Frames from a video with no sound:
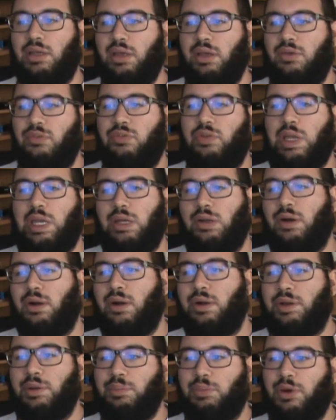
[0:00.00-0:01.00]
fade
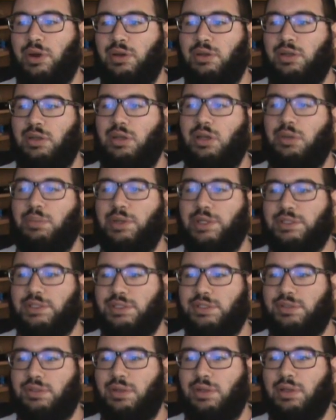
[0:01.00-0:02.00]
hard, and Parke could come on
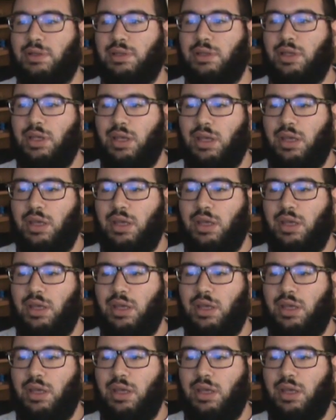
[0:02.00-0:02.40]
strong.